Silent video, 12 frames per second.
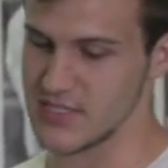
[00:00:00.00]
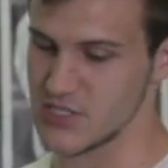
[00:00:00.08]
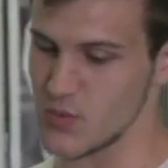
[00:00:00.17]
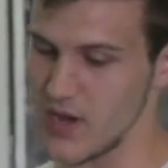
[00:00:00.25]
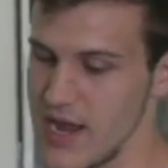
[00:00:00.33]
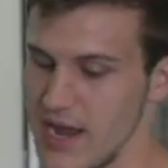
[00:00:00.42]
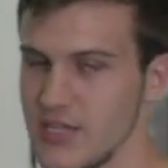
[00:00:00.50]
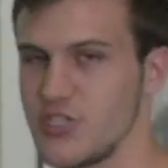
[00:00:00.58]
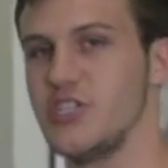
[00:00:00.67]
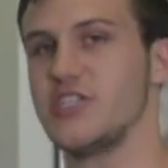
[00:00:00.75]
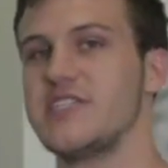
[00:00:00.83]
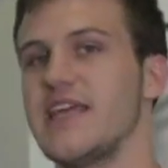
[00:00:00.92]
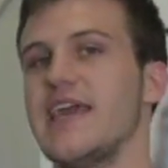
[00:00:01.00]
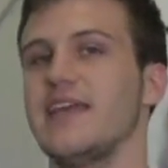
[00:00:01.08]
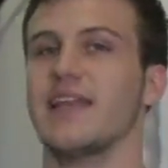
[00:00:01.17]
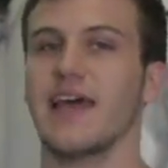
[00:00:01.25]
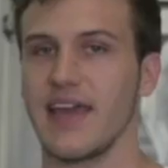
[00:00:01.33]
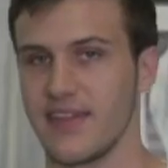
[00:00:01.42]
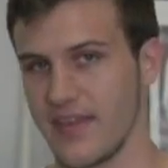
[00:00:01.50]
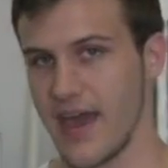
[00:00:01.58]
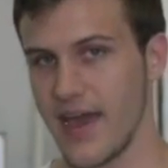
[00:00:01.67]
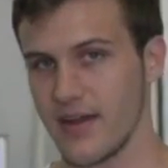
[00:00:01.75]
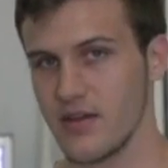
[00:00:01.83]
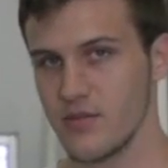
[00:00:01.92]
this way, and she stayed like
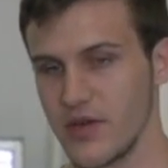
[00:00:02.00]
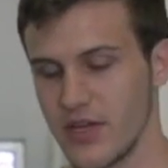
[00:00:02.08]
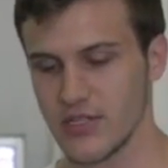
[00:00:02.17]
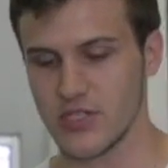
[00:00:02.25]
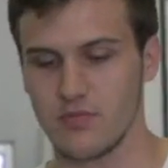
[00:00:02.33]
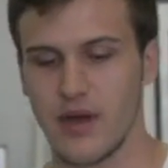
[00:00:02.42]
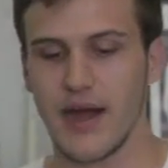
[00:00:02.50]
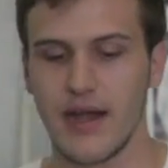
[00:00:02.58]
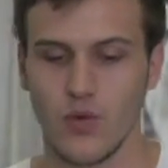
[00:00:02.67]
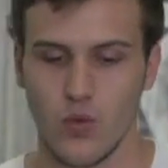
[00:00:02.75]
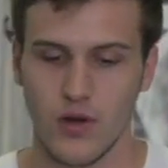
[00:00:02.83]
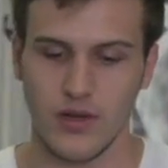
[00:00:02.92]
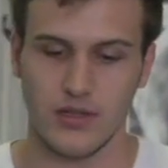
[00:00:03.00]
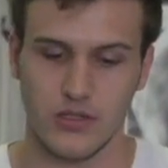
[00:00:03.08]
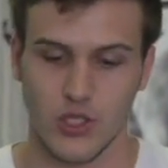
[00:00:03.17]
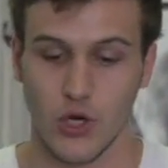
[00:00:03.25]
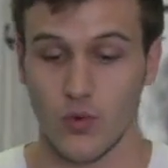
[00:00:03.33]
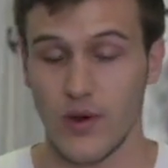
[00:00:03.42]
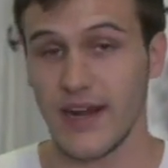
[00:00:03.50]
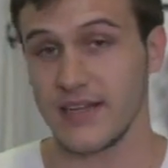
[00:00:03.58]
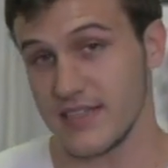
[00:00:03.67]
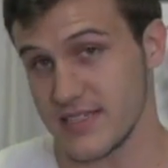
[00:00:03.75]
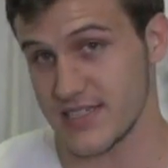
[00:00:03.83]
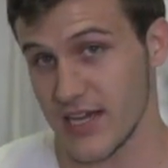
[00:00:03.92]
that because her body wouldn't
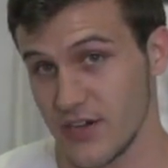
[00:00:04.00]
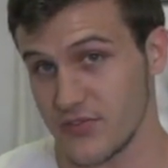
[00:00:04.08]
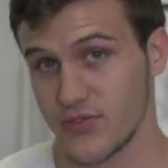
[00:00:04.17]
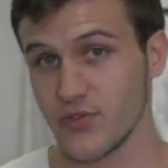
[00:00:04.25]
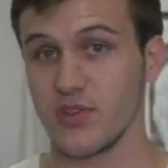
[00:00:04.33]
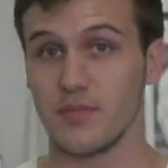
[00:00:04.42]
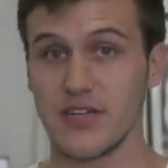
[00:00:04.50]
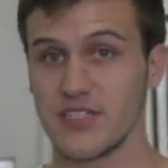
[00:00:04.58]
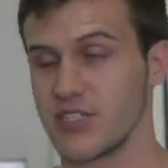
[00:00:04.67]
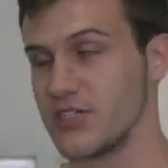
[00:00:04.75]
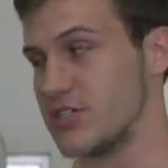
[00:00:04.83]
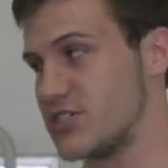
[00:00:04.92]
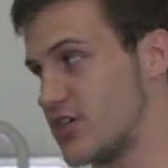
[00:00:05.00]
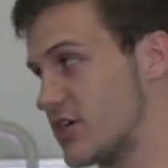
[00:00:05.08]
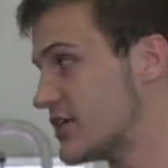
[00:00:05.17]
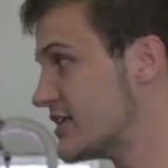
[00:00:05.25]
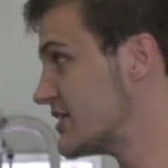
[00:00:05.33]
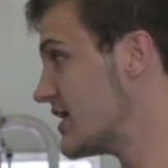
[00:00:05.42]
correct itself through the musculature.